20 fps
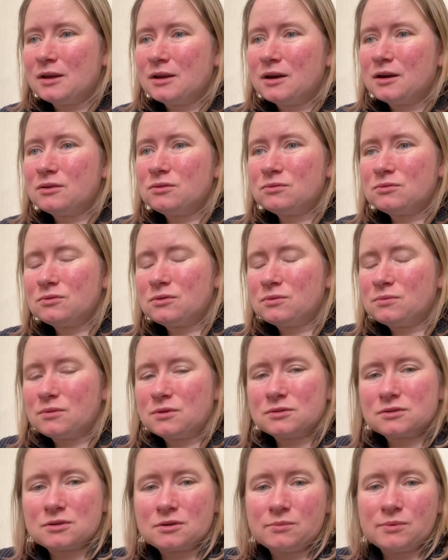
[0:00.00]
don't know
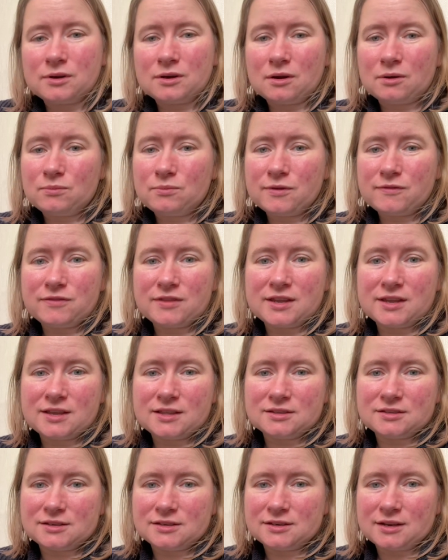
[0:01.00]
what's going on with the
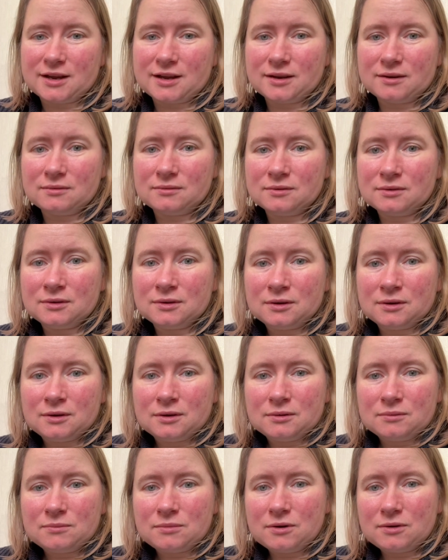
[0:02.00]
internet,
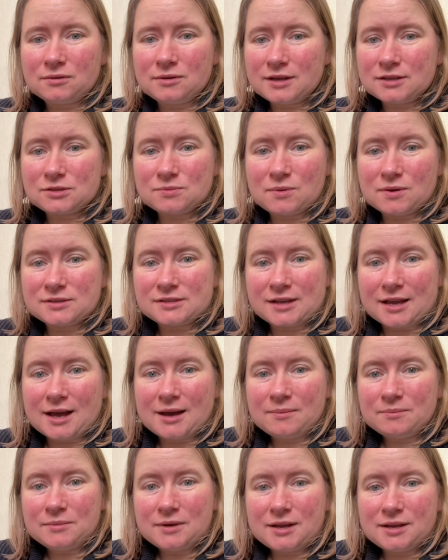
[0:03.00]
but that's what's
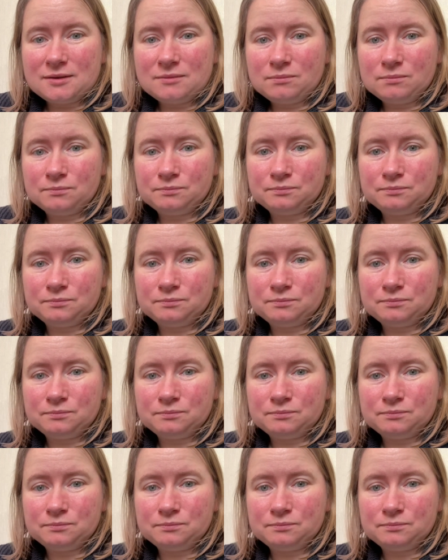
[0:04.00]
happening.